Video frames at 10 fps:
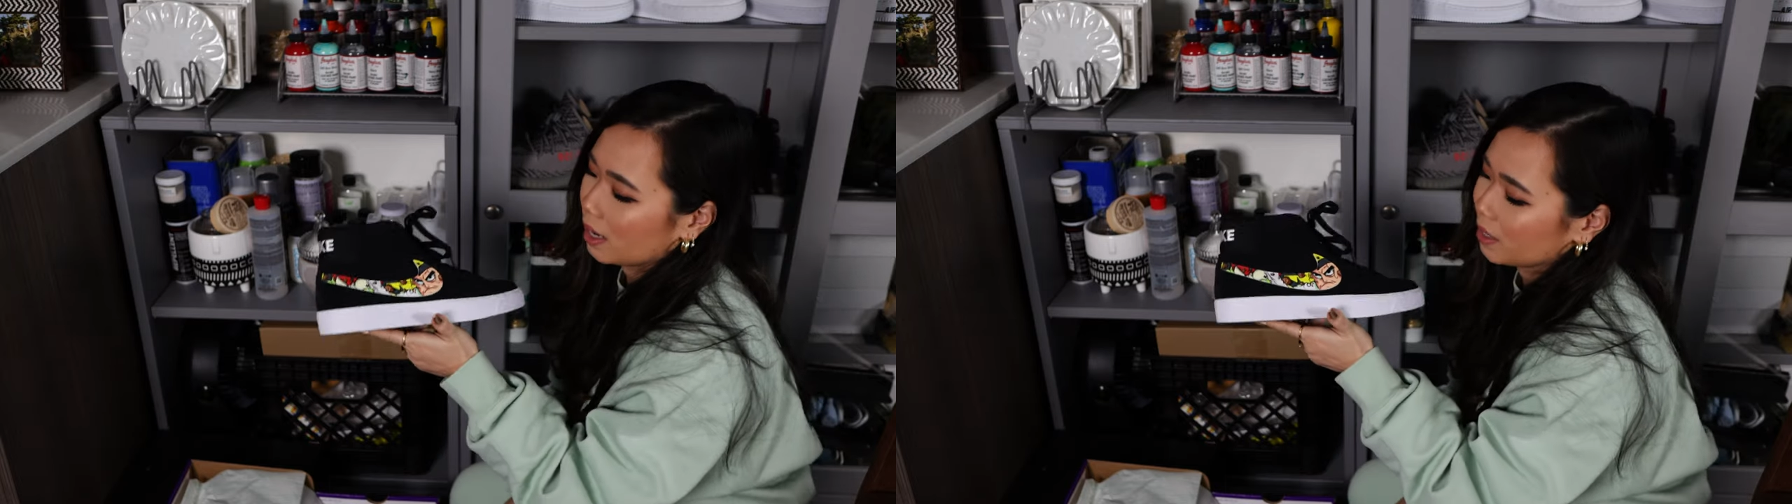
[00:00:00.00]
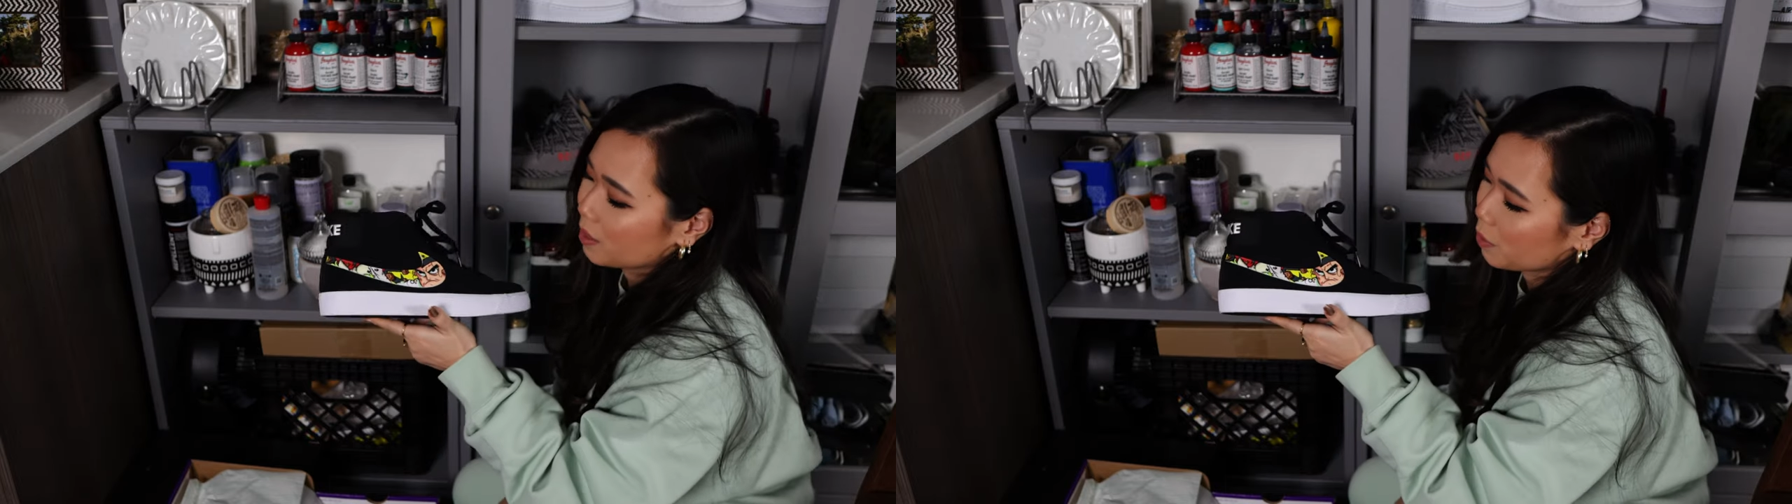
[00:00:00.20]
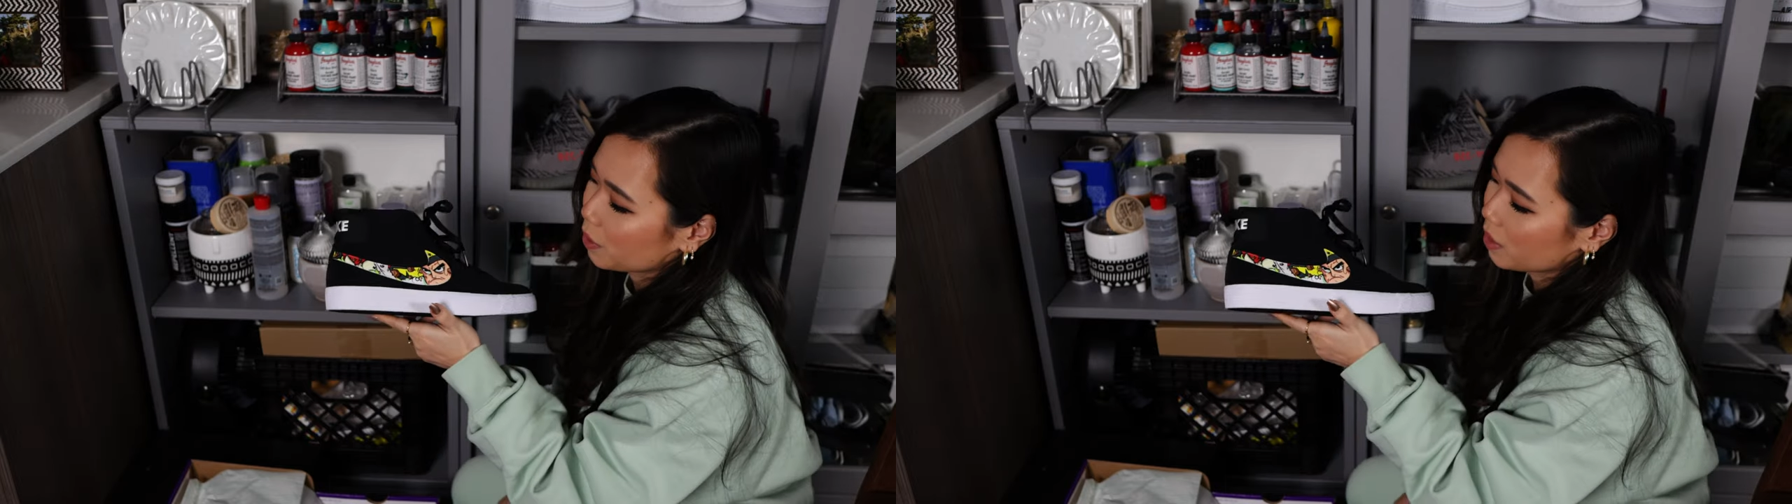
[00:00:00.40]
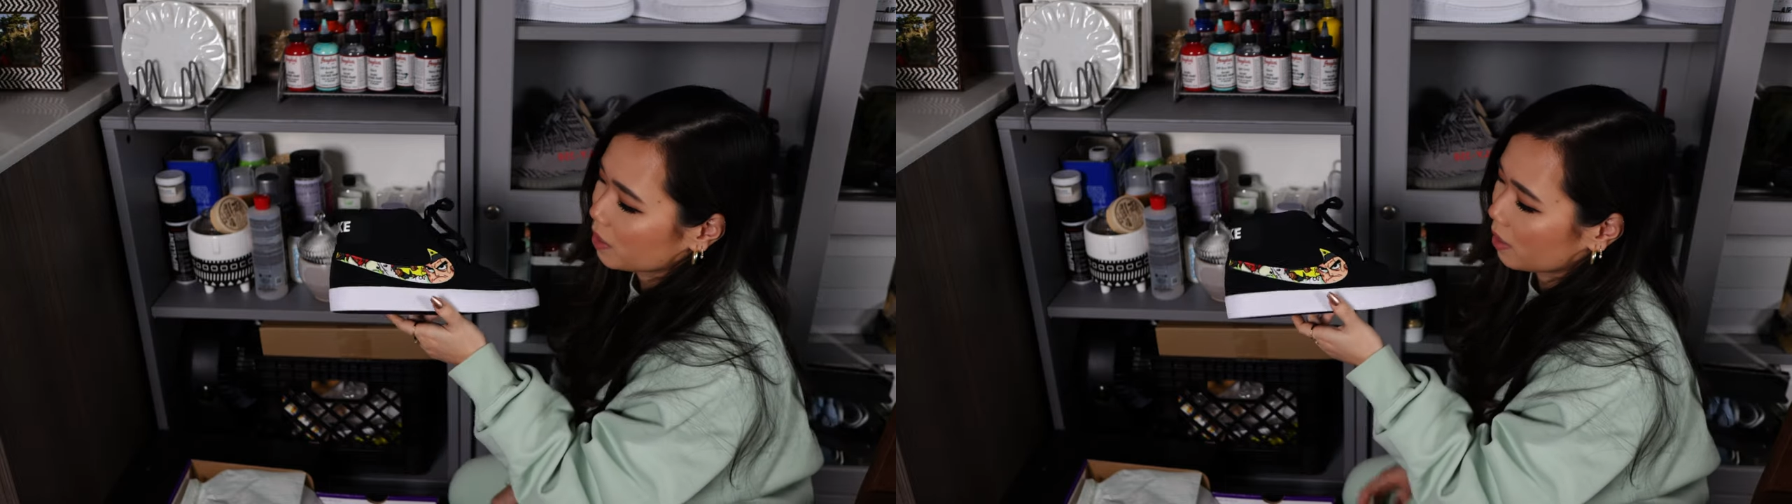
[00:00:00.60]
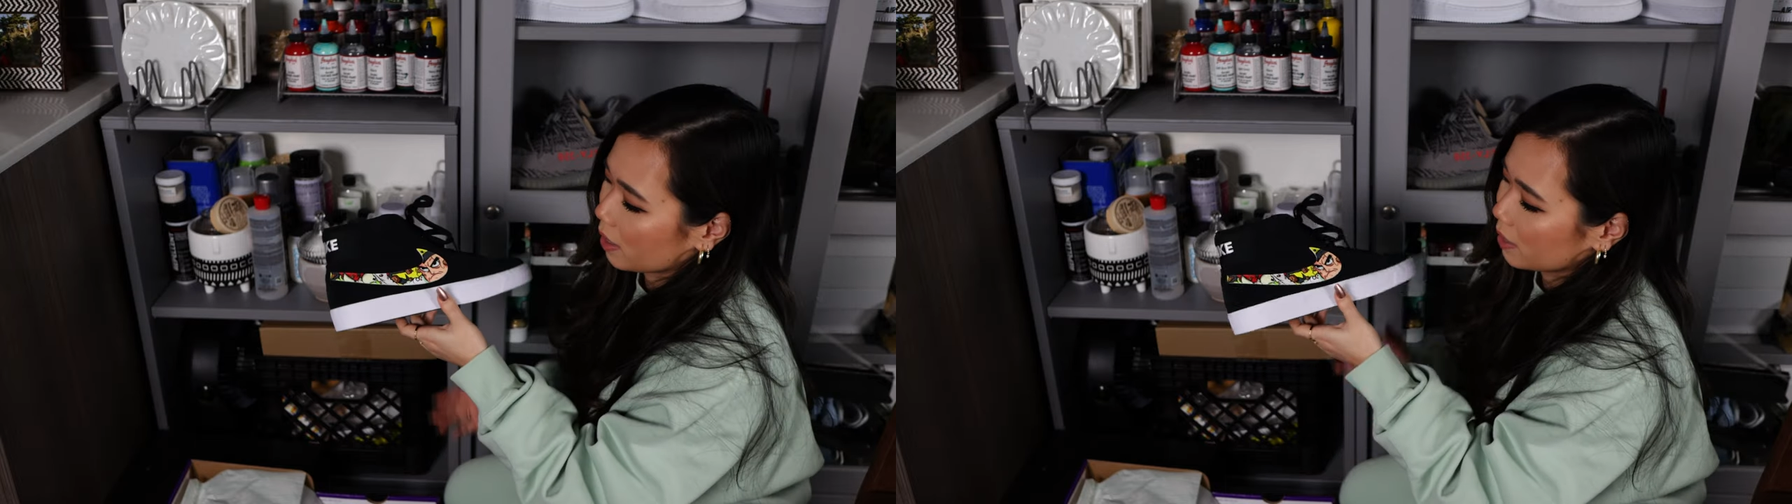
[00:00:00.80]
a swoosh
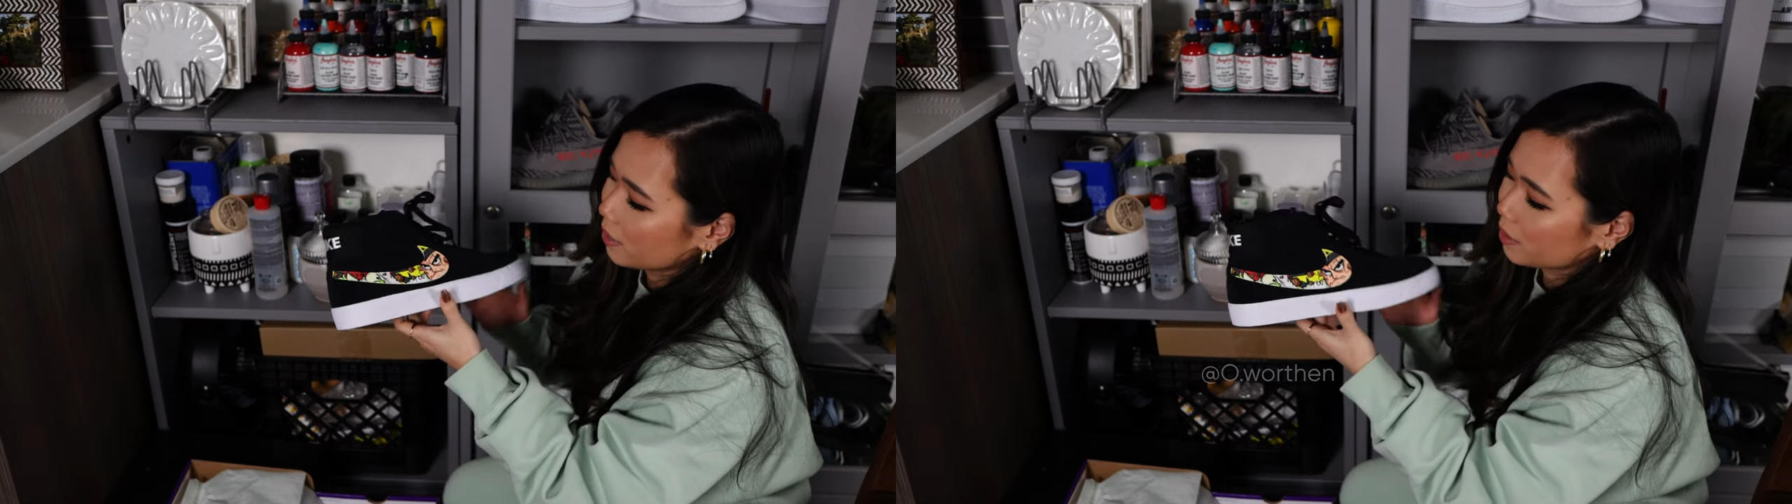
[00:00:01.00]
design.